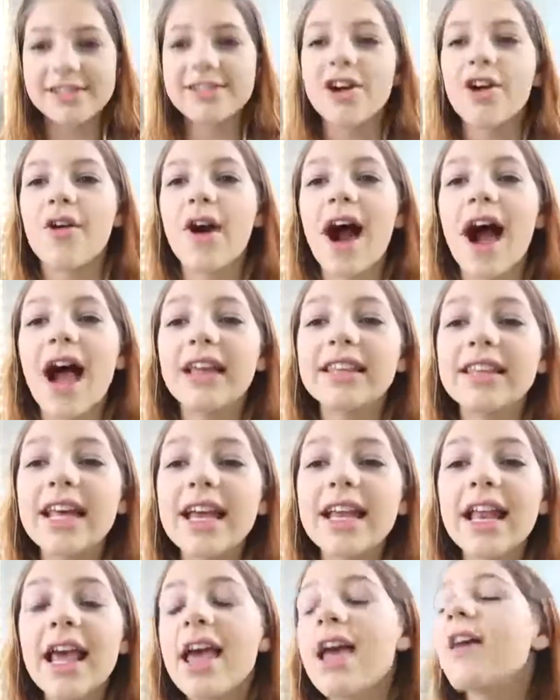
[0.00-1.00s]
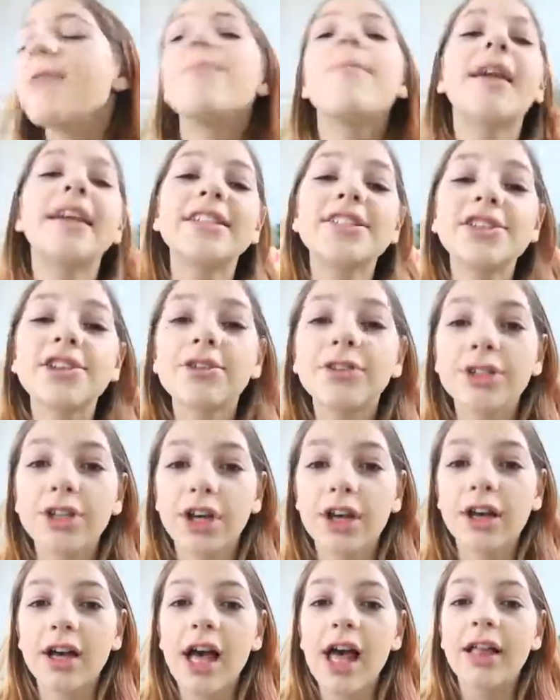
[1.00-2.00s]
So highlight makes you
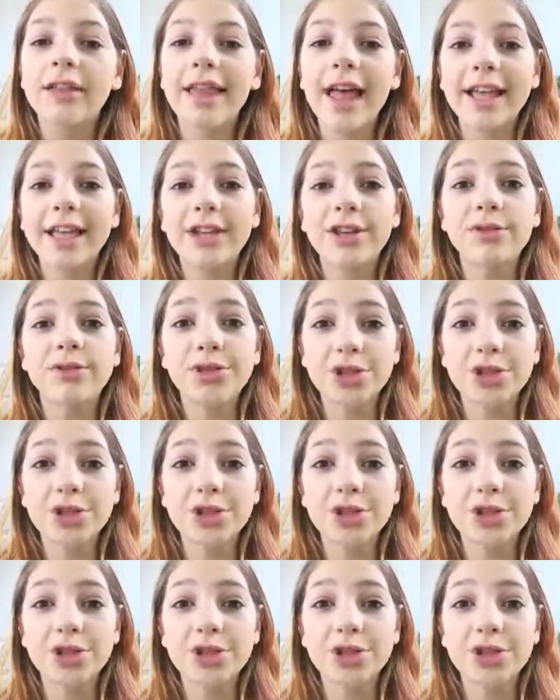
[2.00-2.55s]
look like you